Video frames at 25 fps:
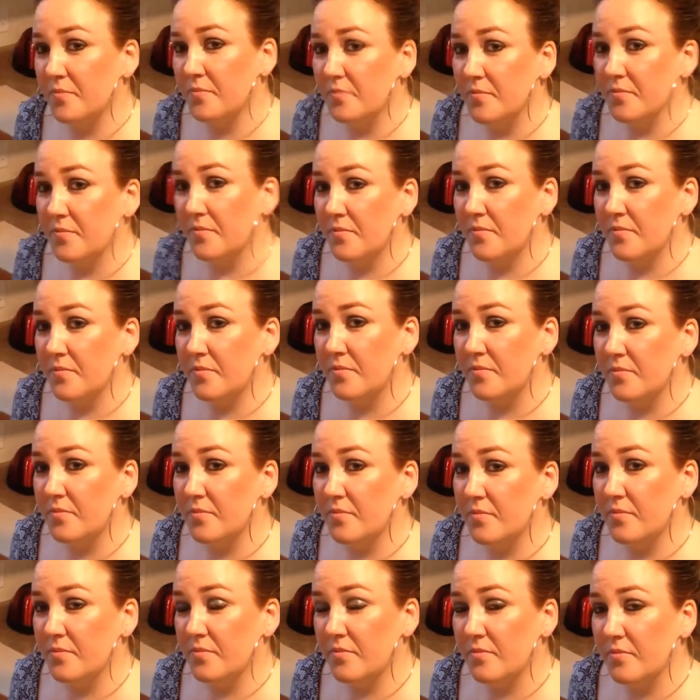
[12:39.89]

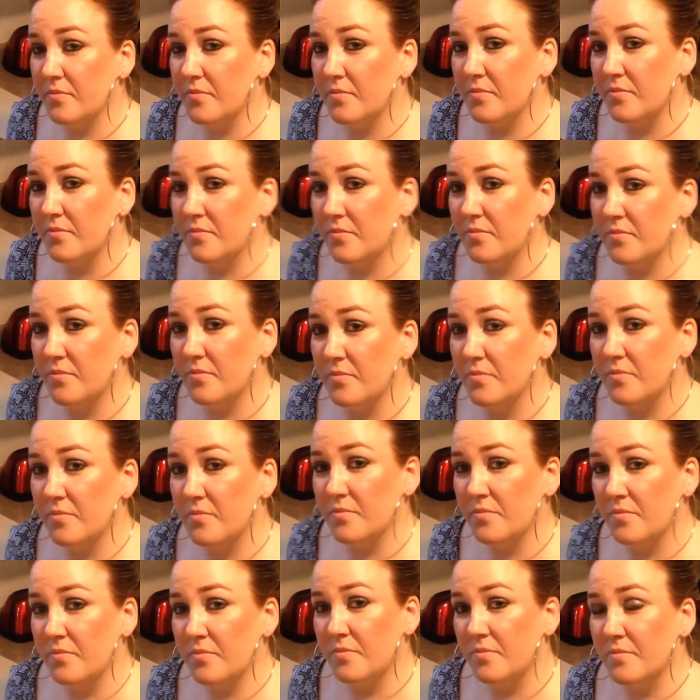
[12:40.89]

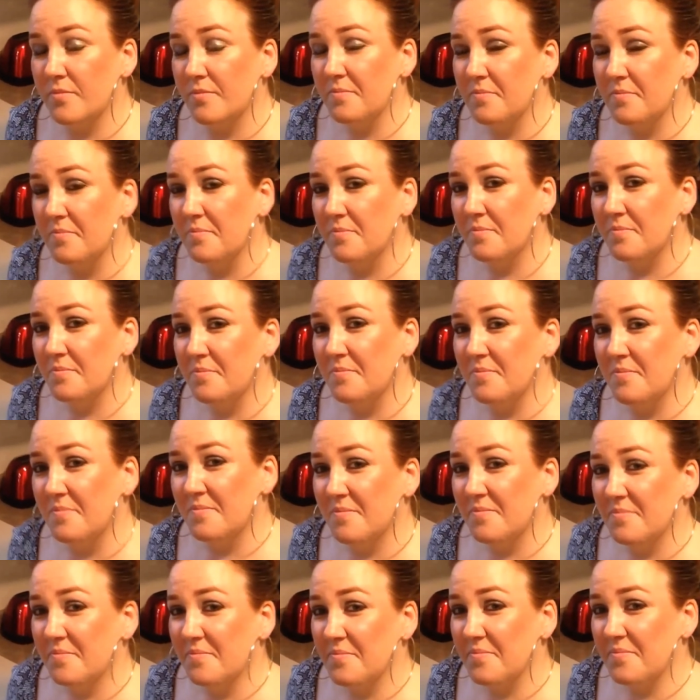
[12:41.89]

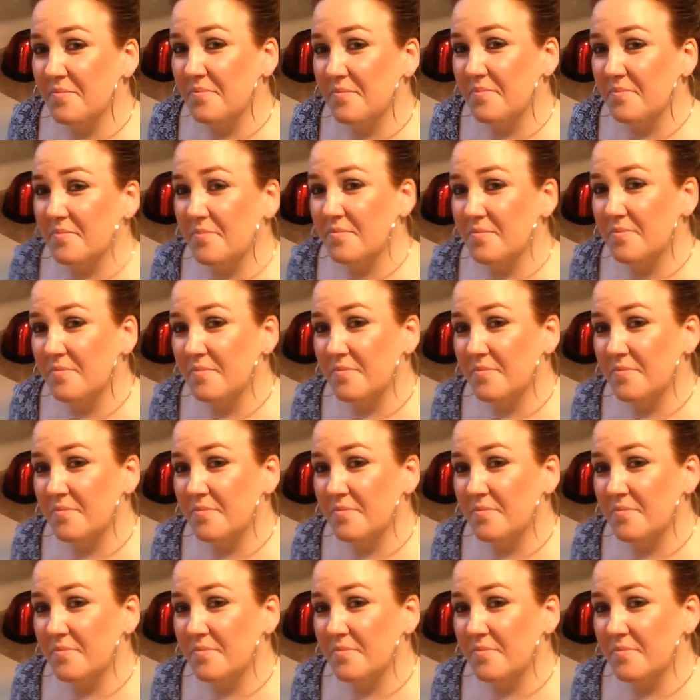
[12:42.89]
The person shown says nothing.